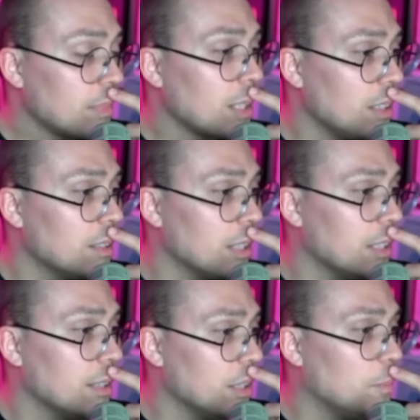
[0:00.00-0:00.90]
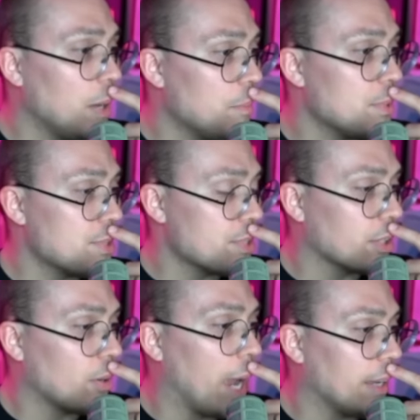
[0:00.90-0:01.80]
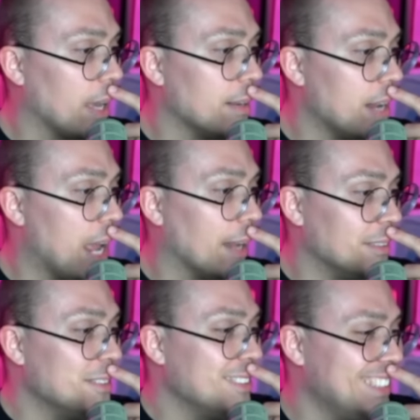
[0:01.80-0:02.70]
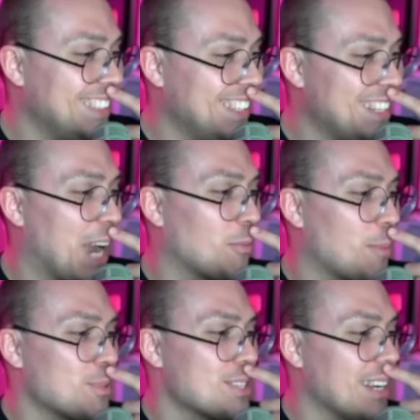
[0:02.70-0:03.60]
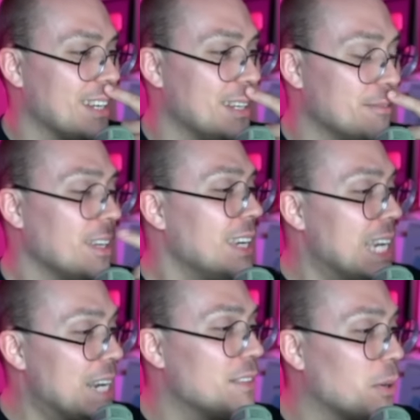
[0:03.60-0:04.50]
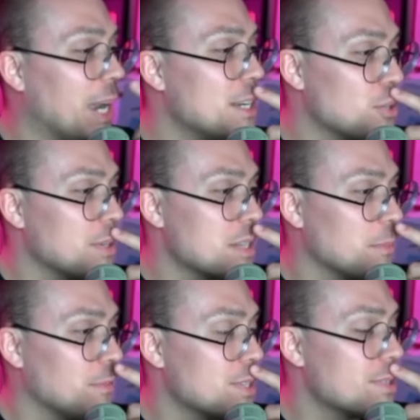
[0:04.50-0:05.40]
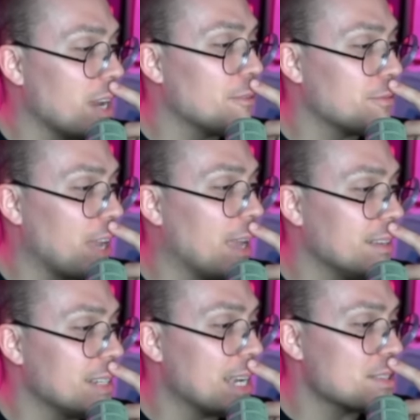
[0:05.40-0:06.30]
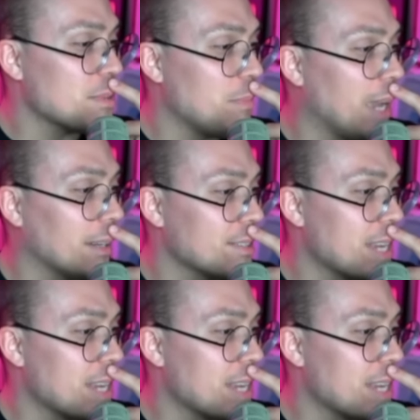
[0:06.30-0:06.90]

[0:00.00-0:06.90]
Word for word: Lil Pump is a crackhead and not representative, even though I enjoy some of his stuff and he has some bangers.